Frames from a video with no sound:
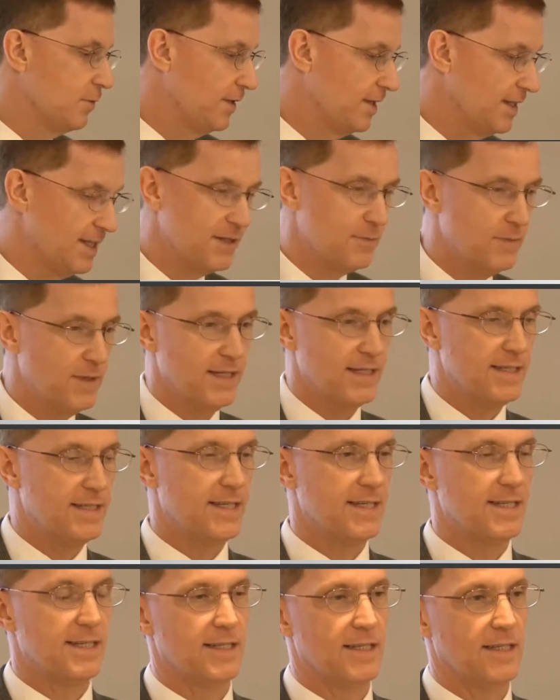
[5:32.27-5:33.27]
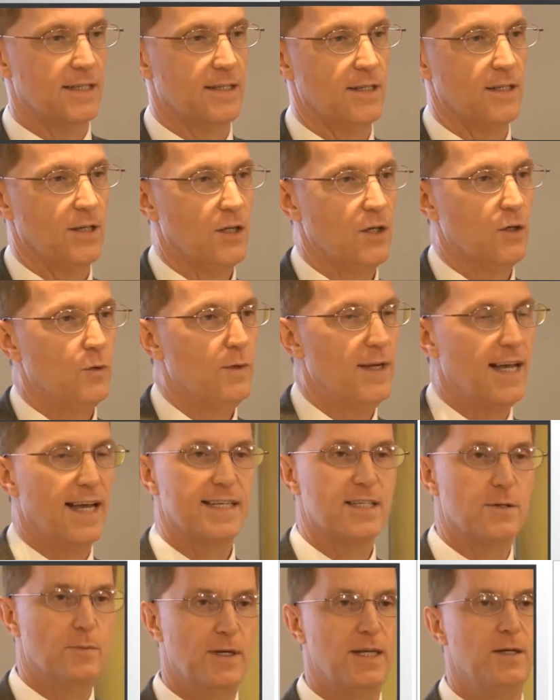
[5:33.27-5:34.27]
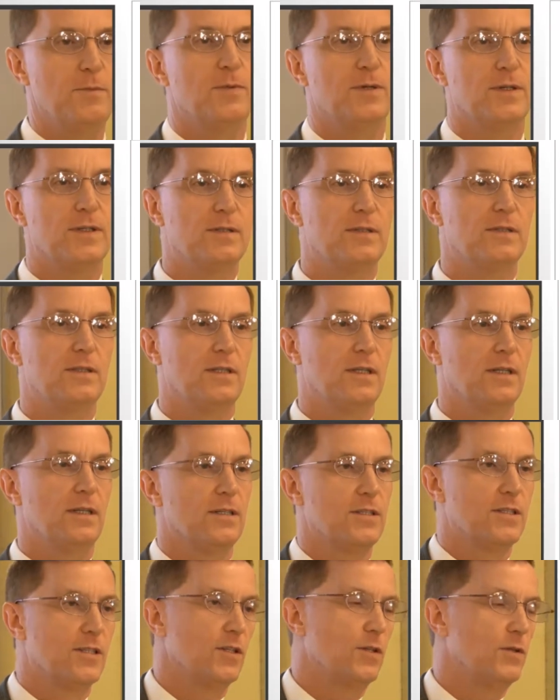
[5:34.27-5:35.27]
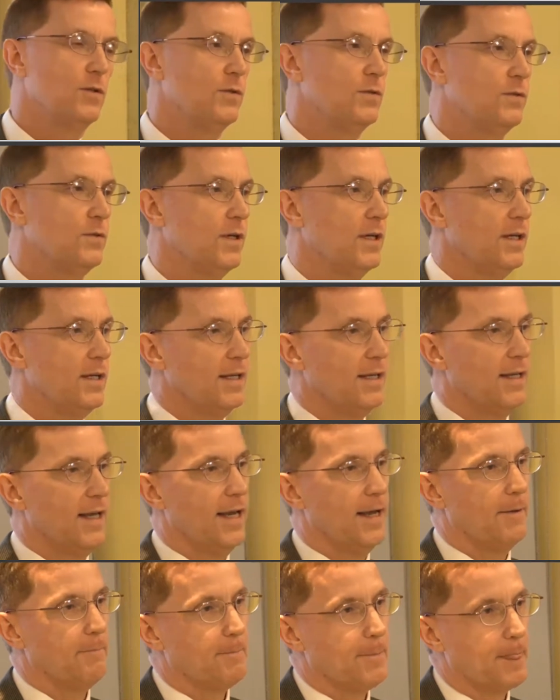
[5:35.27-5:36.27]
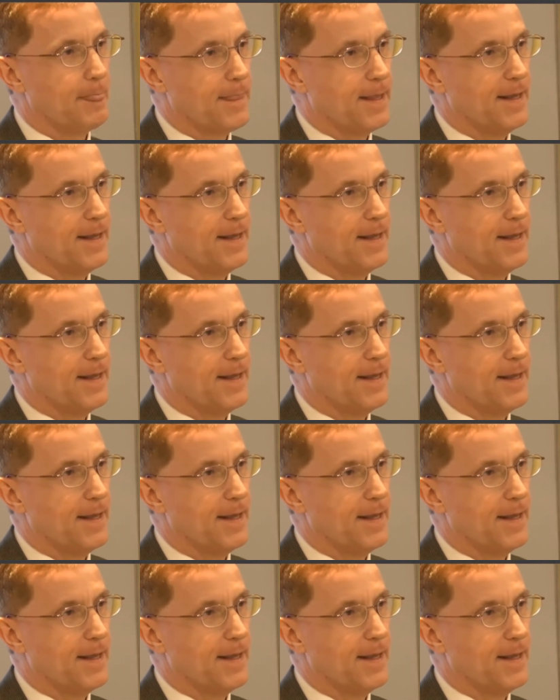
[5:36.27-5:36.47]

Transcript: what this means is that we ask people to um,